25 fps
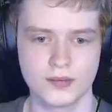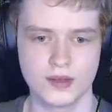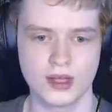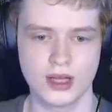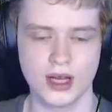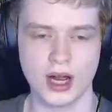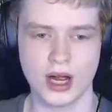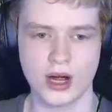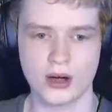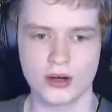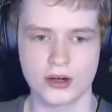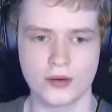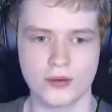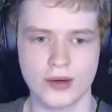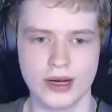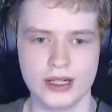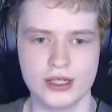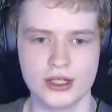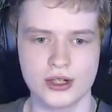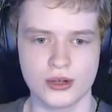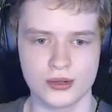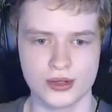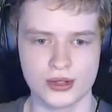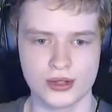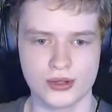I don't know why I
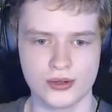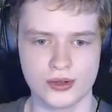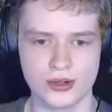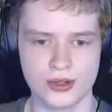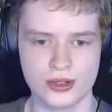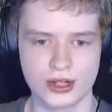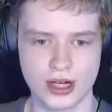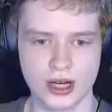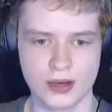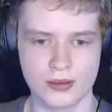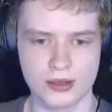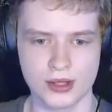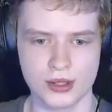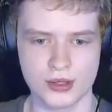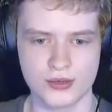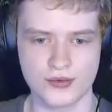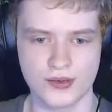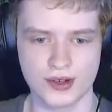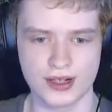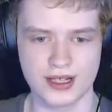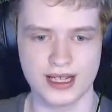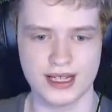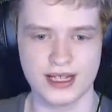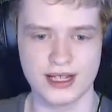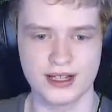chose to do this job. Just
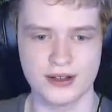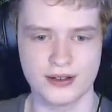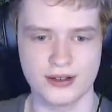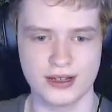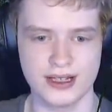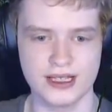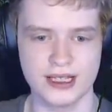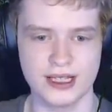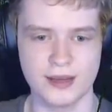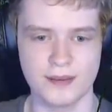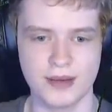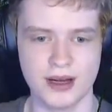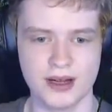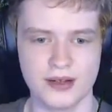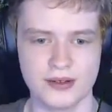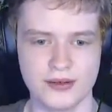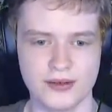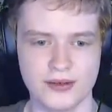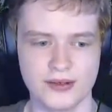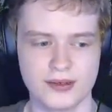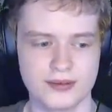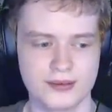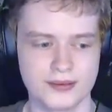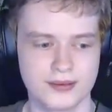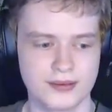freaking clean the puddle.
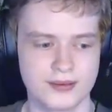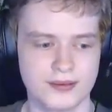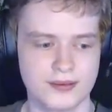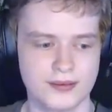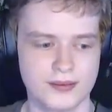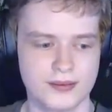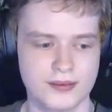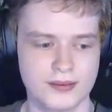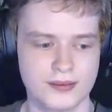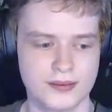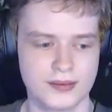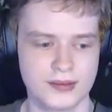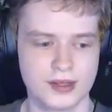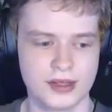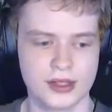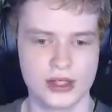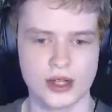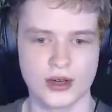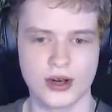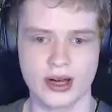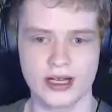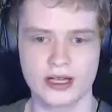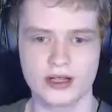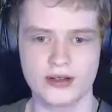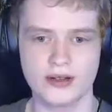So
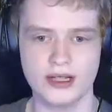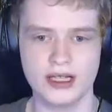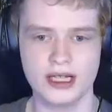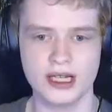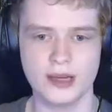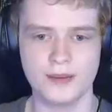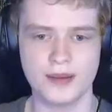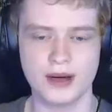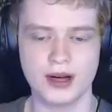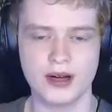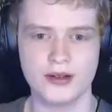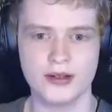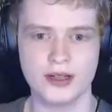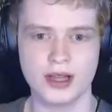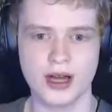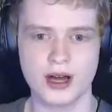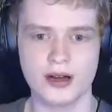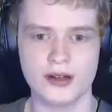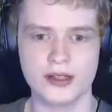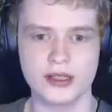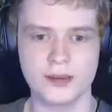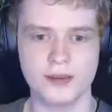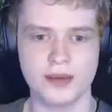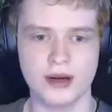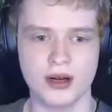I cleaned up on, on
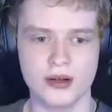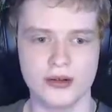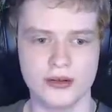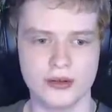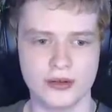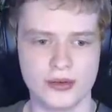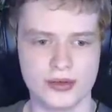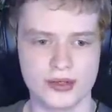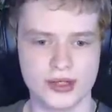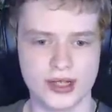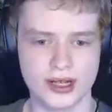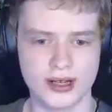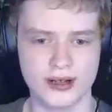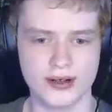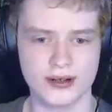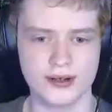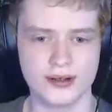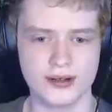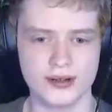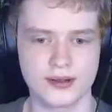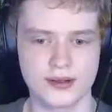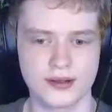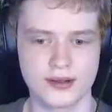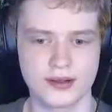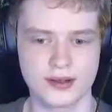the puddles now.
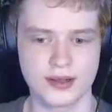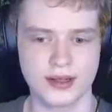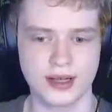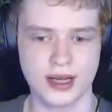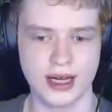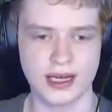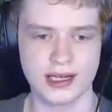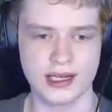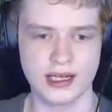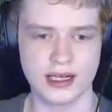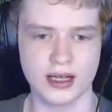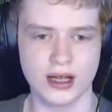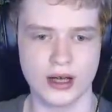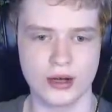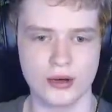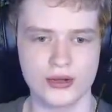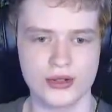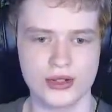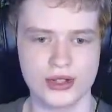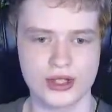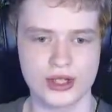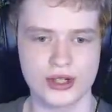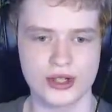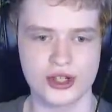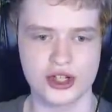And the
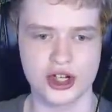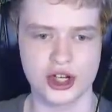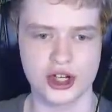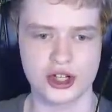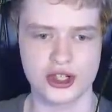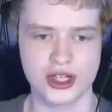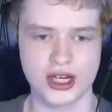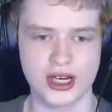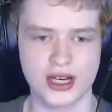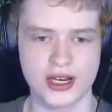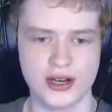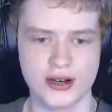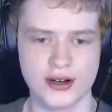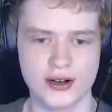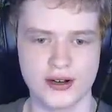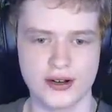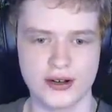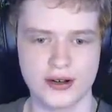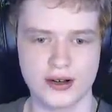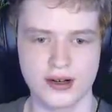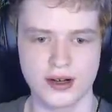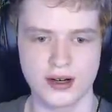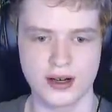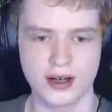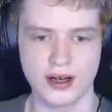ghost is just here.
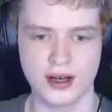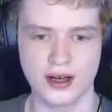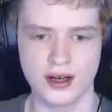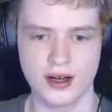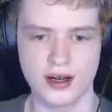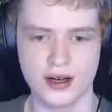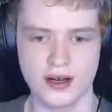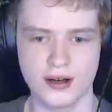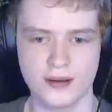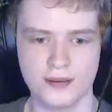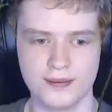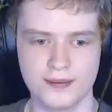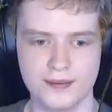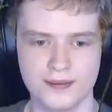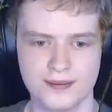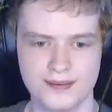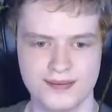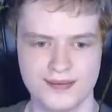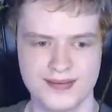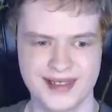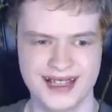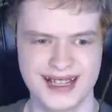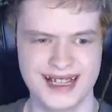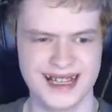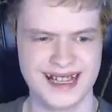Um,
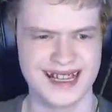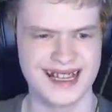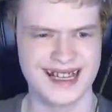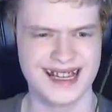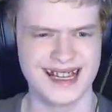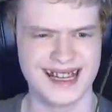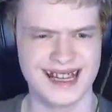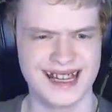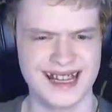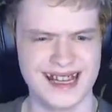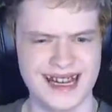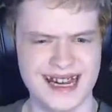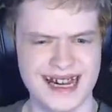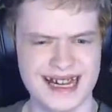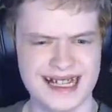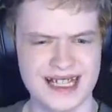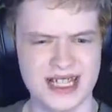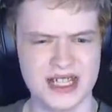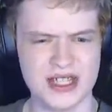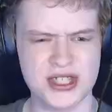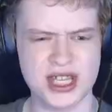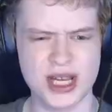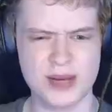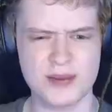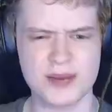yeah, this
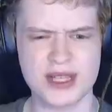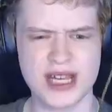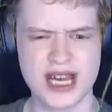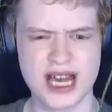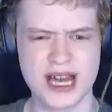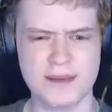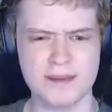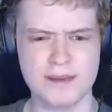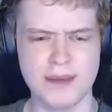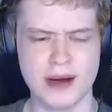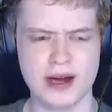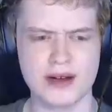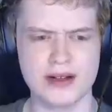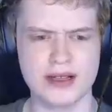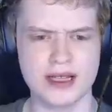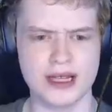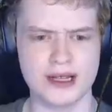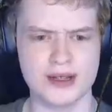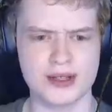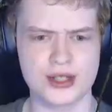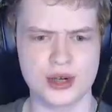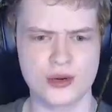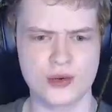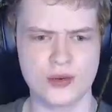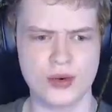seems kind of buggy. Is
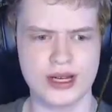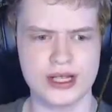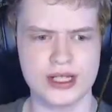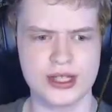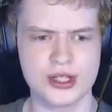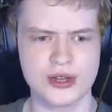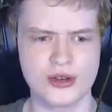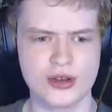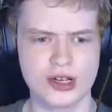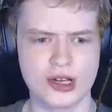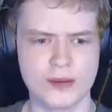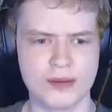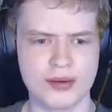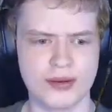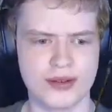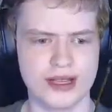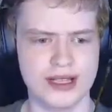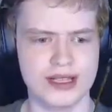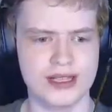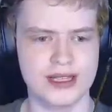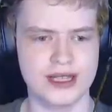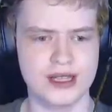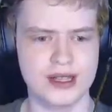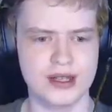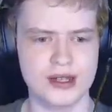there a way to complete
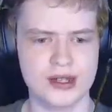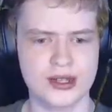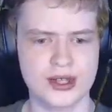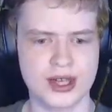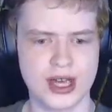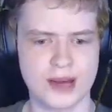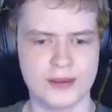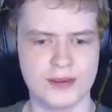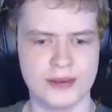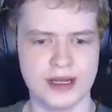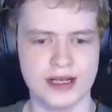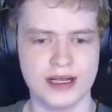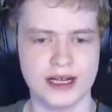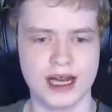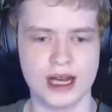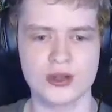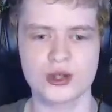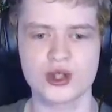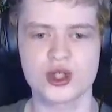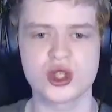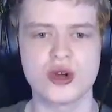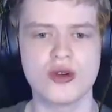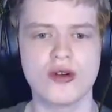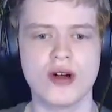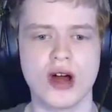this? I mean, I'll
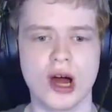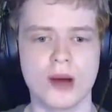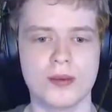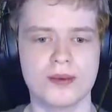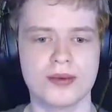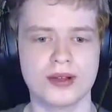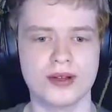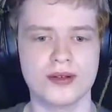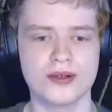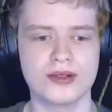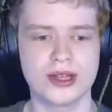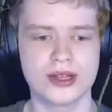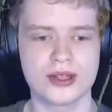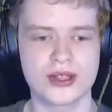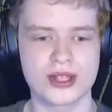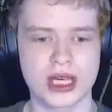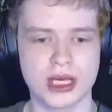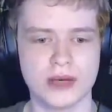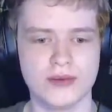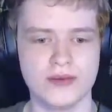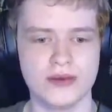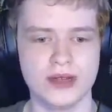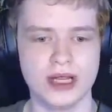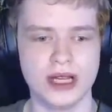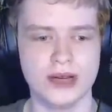still upload this
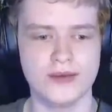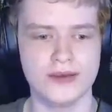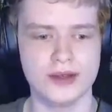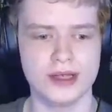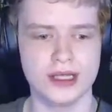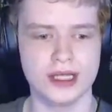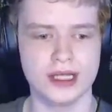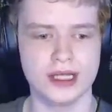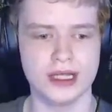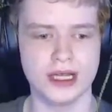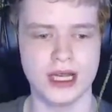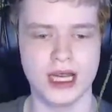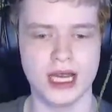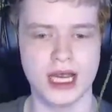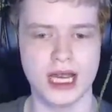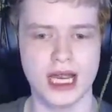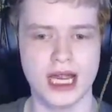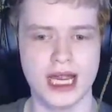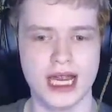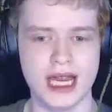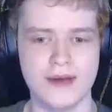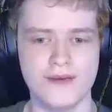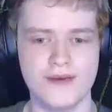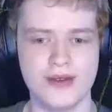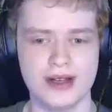even even,
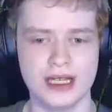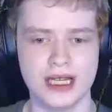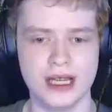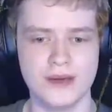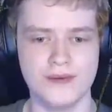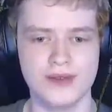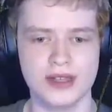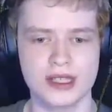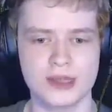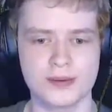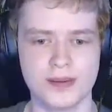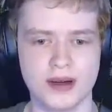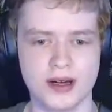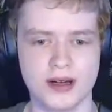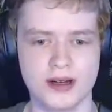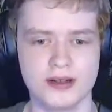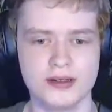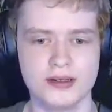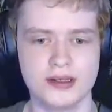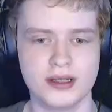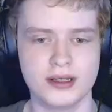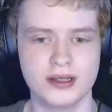even if it's bugged.